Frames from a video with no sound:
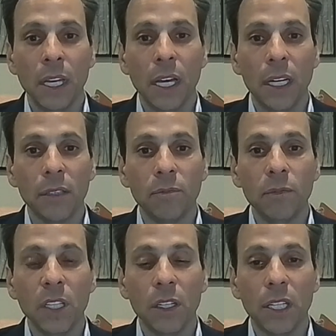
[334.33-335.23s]

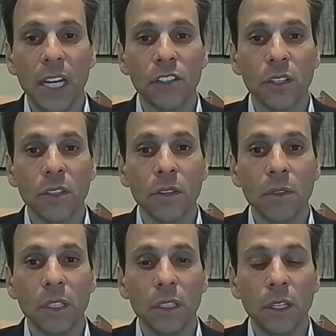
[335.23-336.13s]
not
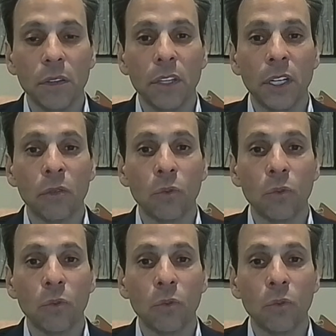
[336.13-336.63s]
just their